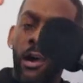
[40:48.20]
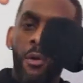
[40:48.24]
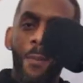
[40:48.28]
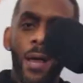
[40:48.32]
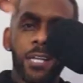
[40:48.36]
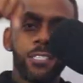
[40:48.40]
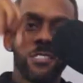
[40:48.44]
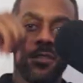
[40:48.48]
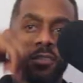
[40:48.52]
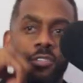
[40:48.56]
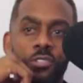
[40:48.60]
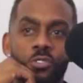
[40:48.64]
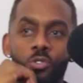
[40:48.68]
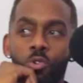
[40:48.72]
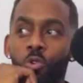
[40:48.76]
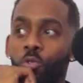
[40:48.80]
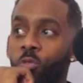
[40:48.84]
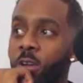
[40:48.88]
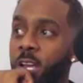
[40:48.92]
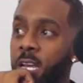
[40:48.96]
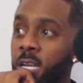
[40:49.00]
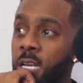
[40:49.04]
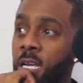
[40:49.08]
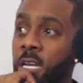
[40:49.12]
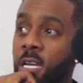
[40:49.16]
go back to the
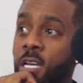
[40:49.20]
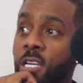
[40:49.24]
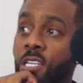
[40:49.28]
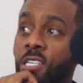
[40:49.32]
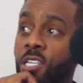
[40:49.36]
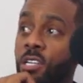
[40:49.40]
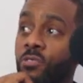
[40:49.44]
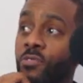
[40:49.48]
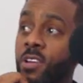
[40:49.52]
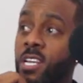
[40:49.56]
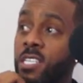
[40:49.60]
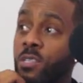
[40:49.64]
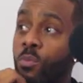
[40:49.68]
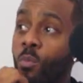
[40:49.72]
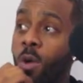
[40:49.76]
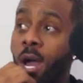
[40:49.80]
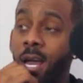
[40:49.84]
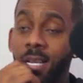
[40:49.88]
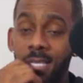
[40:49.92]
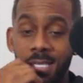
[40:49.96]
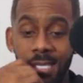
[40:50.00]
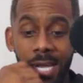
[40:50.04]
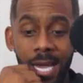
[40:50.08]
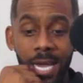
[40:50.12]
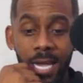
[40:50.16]
story. So the reason
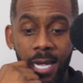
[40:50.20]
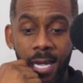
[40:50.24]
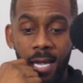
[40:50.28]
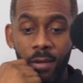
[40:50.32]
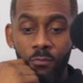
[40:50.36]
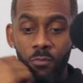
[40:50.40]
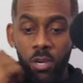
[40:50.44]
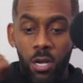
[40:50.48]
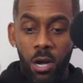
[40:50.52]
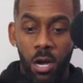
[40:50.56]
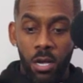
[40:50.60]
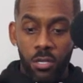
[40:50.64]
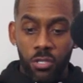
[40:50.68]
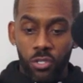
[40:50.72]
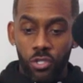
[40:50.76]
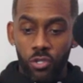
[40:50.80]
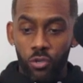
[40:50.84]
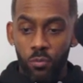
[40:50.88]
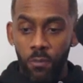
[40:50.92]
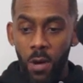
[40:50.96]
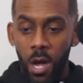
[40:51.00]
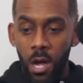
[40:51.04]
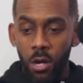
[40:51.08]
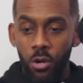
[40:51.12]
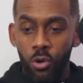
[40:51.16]
why I say in regards
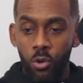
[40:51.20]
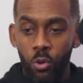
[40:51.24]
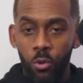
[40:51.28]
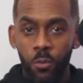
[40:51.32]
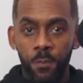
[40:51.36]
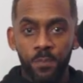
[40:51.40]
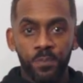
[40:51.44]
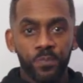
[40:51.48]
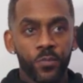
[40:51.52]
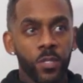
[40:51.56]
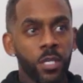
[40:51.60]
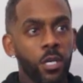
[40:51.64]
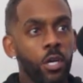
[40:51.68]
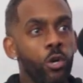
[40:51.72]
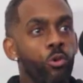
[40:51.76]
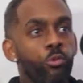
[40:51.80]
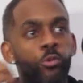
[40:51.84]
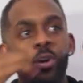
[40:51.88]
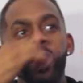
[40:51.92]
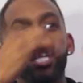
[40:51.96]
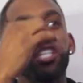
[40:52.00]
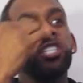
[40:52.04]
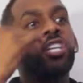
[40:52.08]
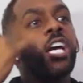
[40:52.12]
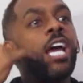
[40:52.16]
to my uncle,
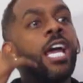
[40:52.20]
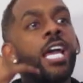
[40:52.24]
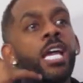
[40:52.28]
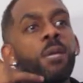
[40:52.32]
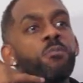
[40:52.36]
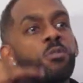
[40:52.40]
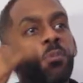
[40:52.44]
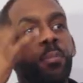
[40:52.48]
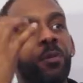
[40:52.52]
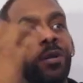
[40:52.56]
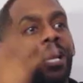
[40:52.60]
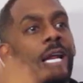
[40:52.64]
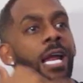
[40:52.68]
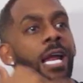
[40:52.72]
Rick James, people